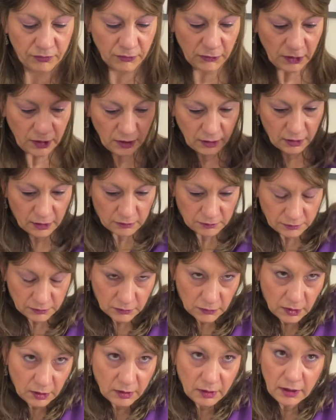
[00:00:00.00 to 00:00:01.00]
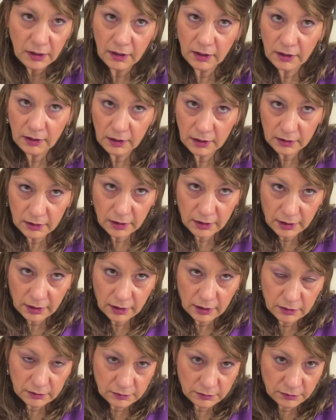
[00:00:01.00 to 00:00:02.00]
Yeah, I think I like that.